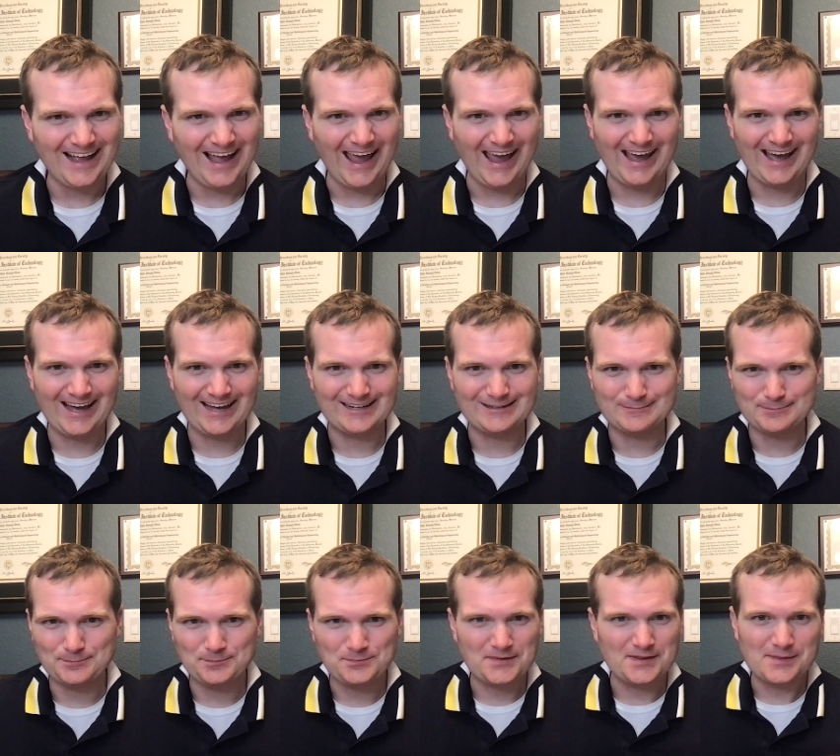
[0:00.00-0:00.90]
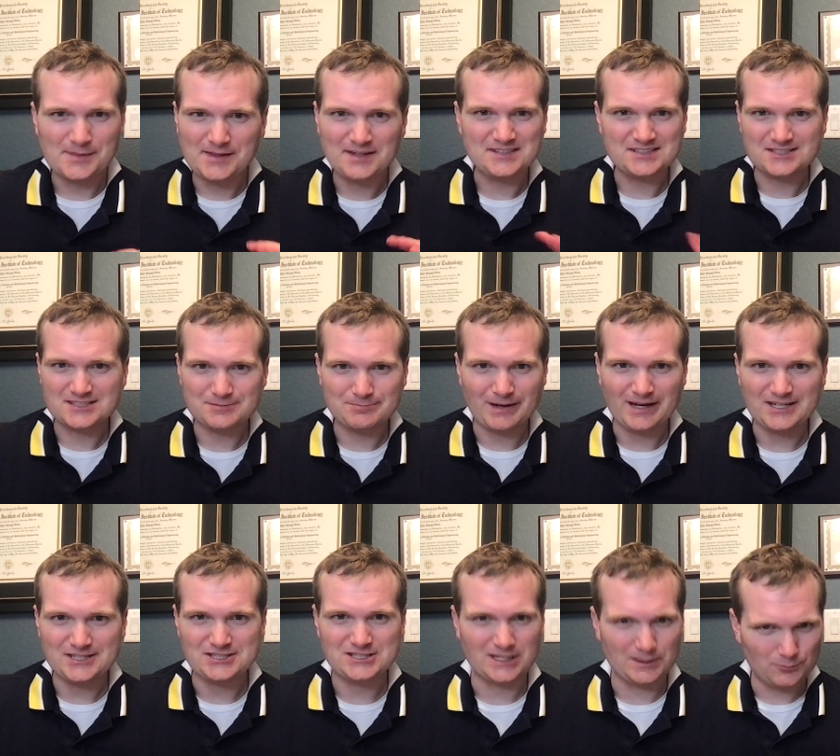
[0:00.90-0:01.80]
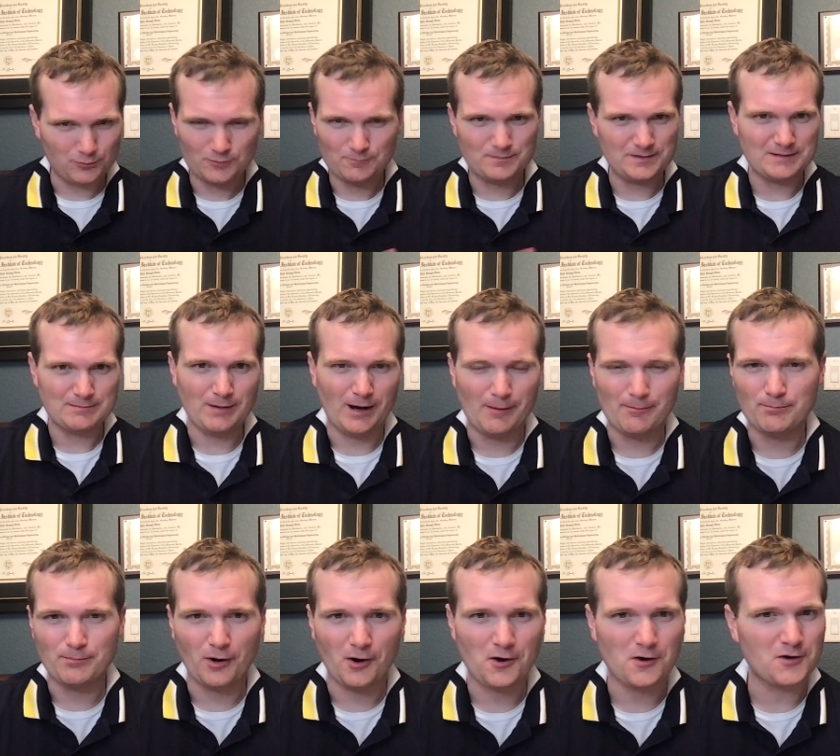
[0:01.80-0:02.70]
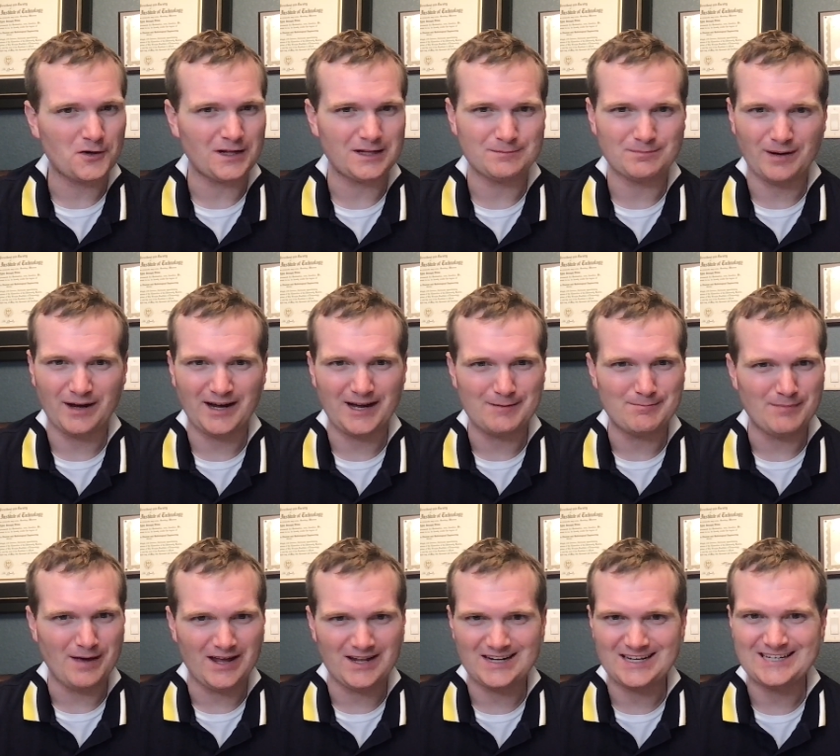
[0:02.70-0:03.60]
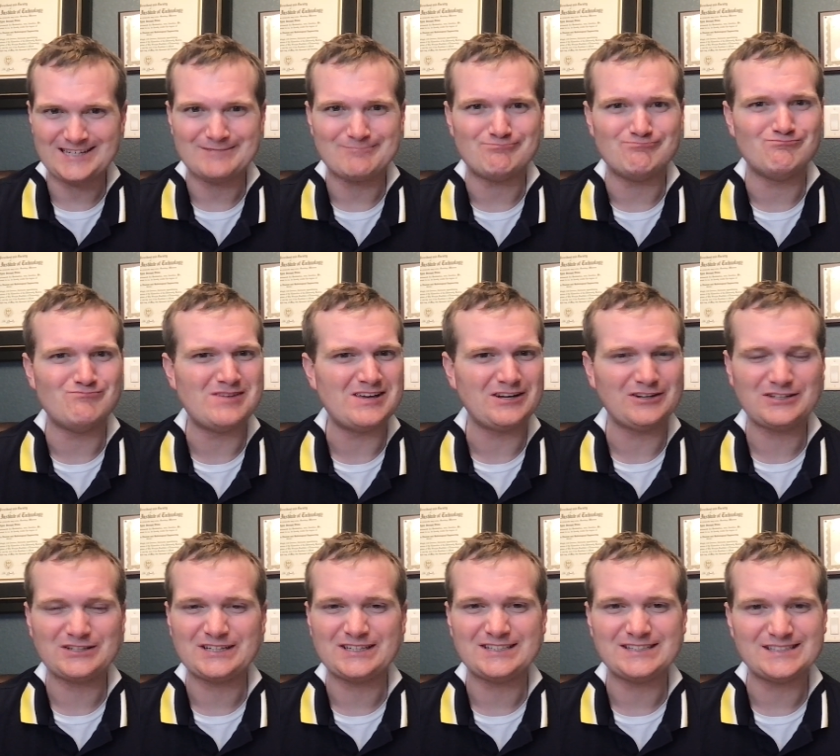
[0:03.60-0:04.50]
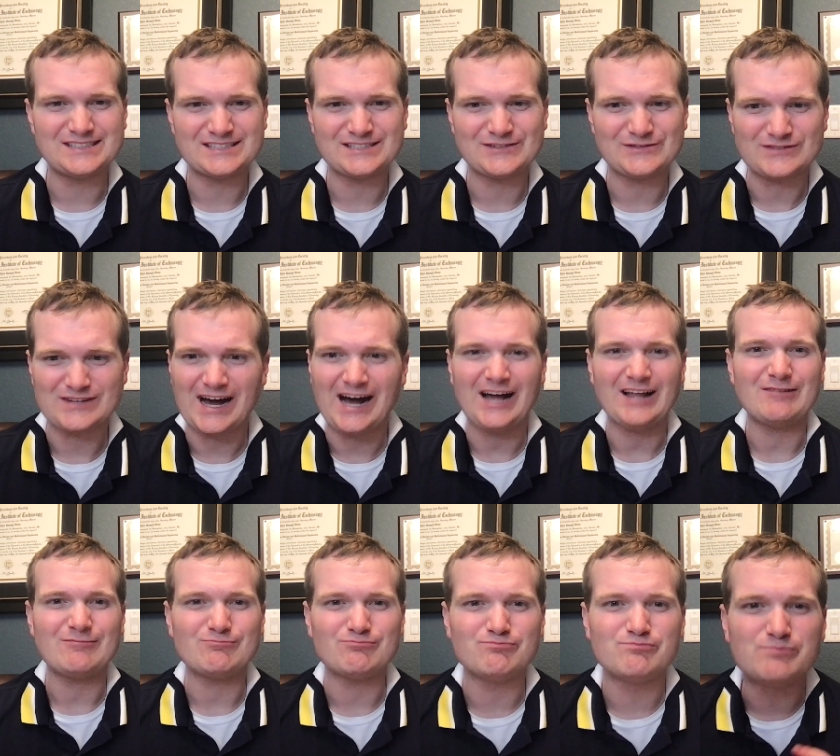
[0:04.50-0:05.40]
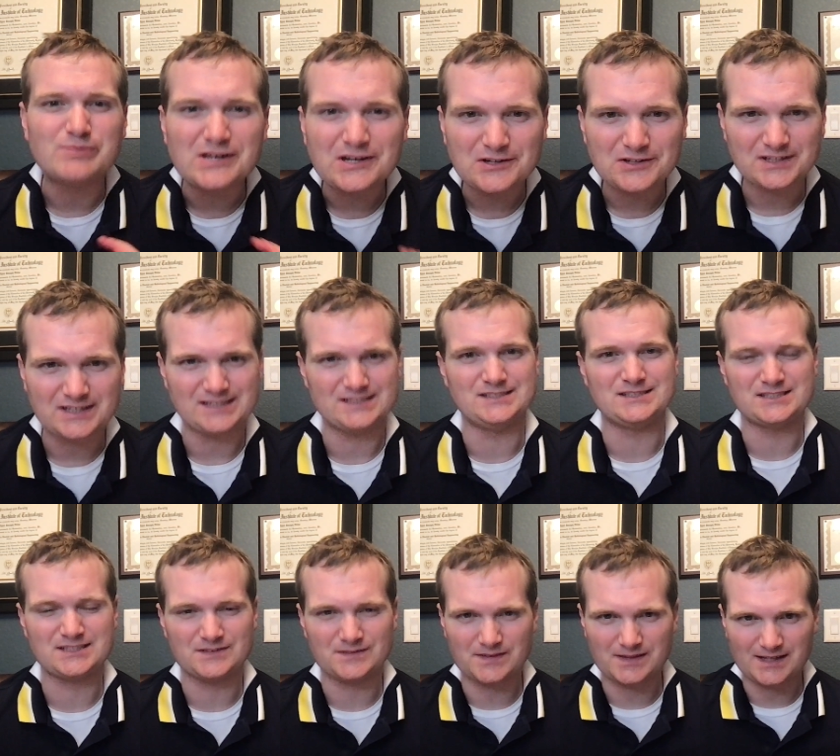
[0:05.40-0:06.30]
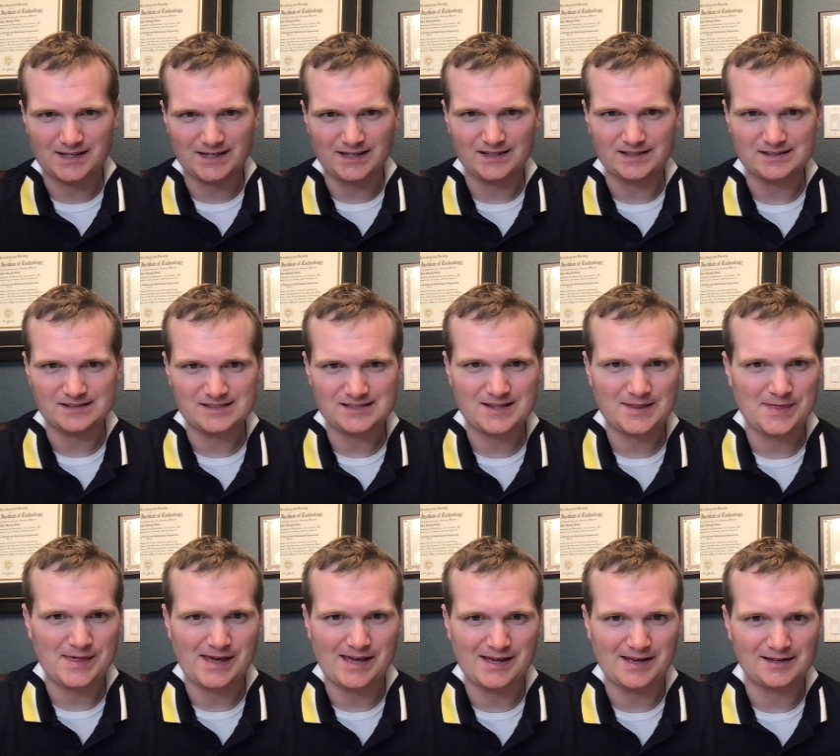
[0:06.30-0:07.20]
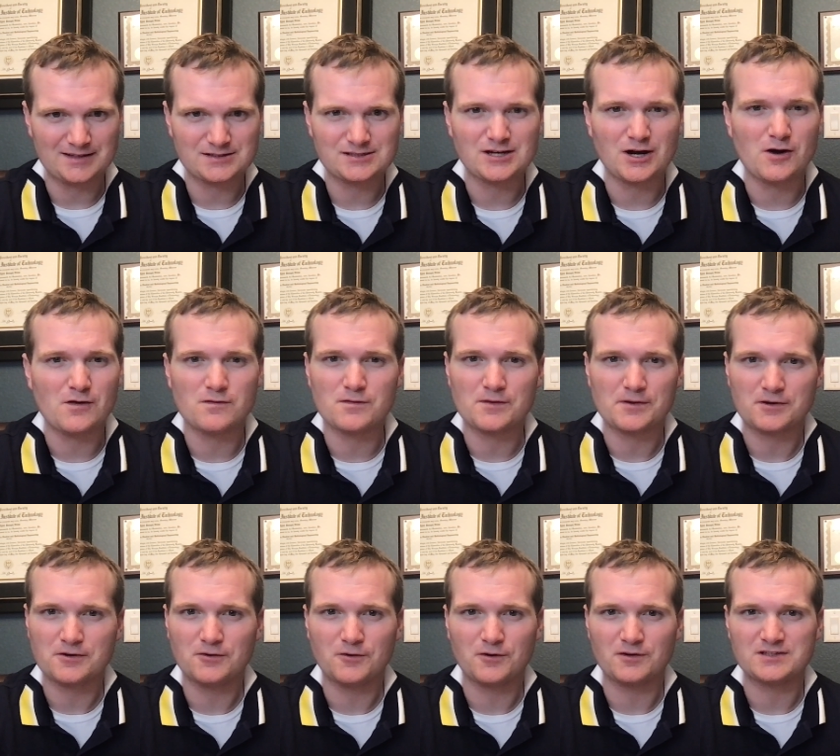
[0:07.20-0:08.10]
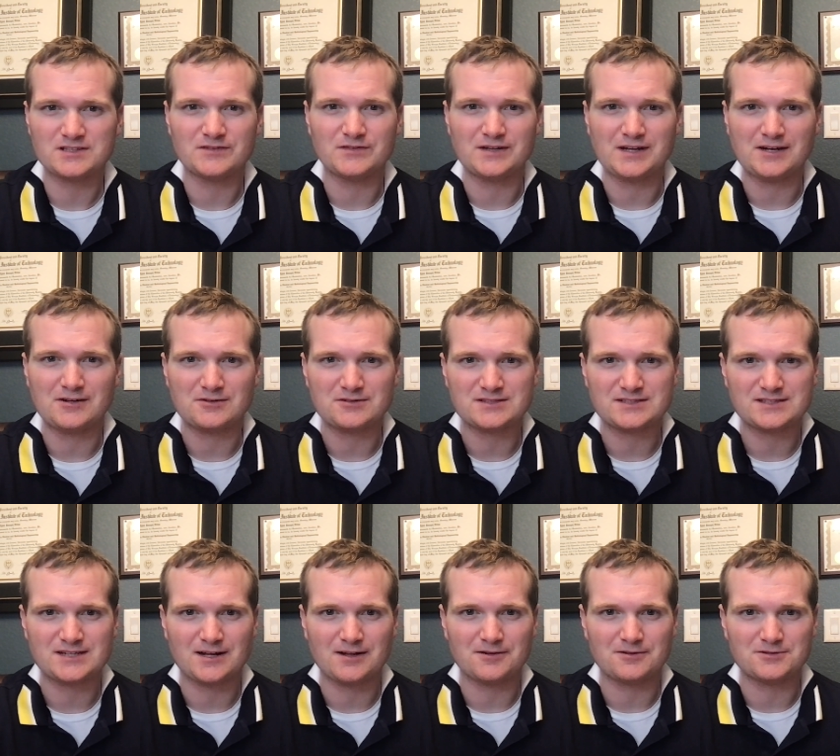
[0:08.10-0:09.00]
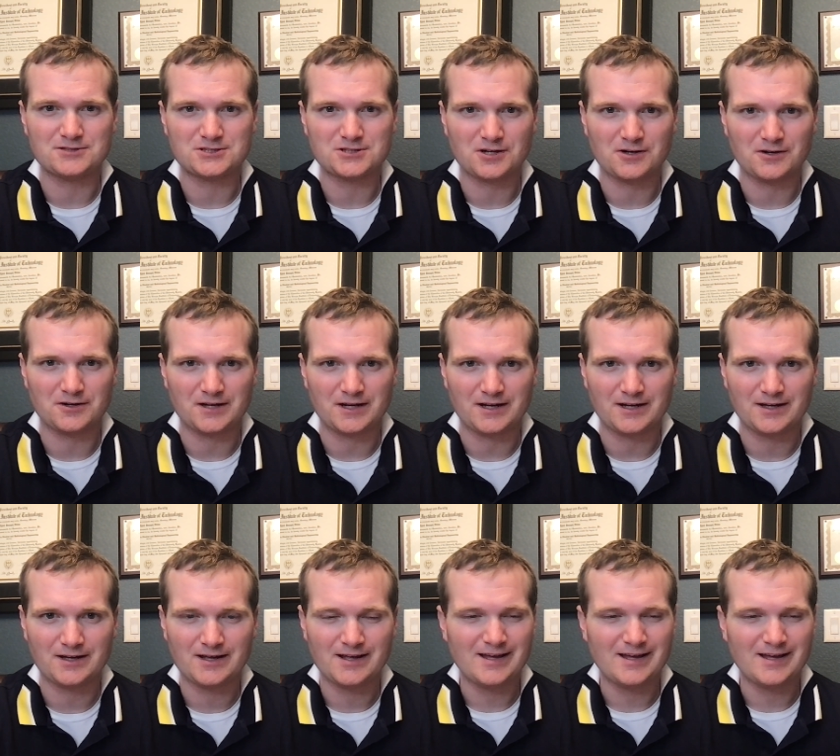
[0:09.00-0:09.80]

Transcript: And this spaceship would be bombarded by many millions, if not billions, of these things over the course of an interstellar journey.